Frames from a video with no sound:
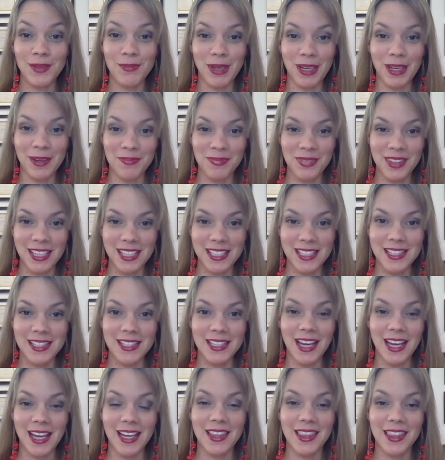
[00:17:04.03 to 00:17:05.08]
me
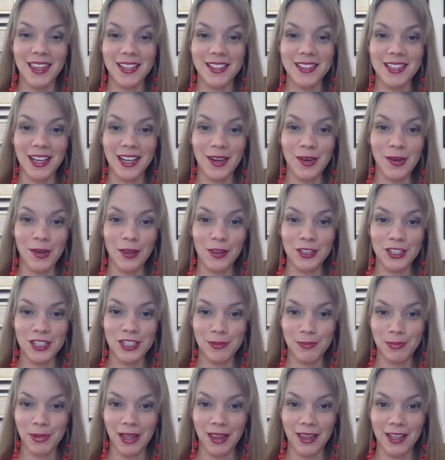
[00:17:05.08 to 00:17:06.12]
inside the
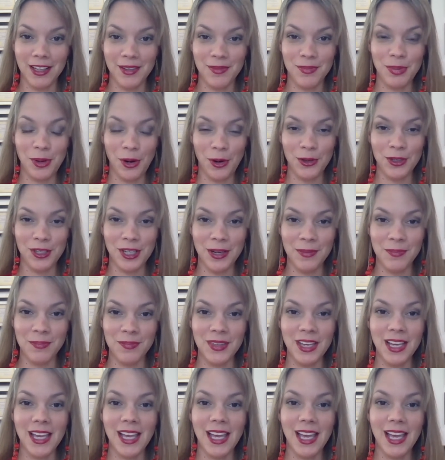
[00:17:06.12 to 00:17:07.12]
Psychology Pillar program,